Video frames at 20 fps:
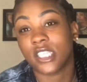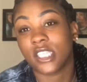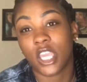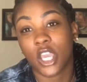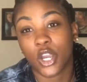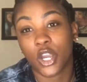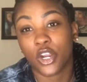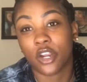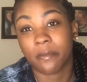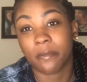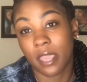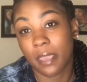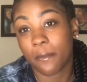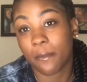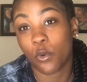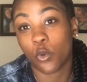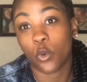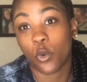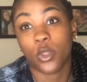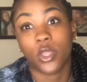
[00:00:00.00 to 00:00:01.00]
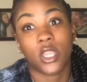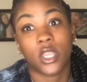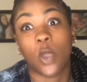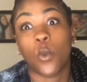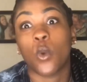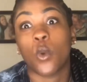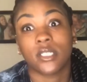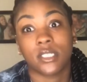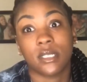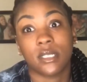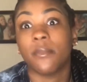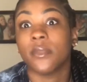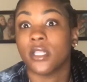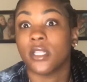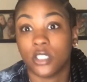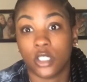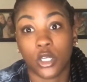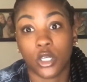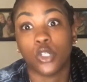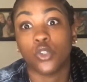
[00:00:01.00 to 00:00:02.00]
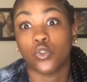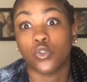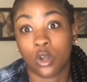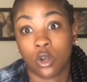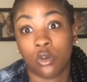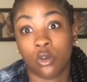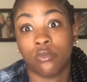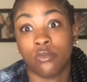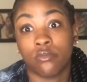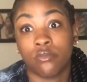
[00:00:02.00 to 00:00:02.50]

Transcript: to younger people. They want something to control.